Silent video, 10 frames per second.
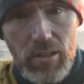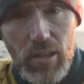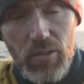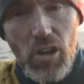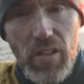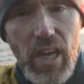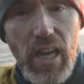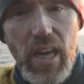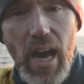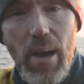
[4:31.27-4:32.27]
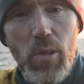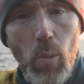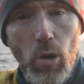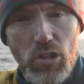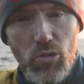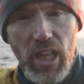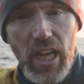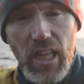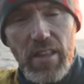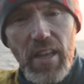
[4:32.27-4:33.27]
you've got the water's
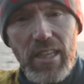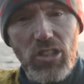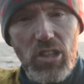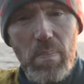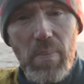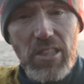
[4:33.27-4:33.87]
really kind of nice and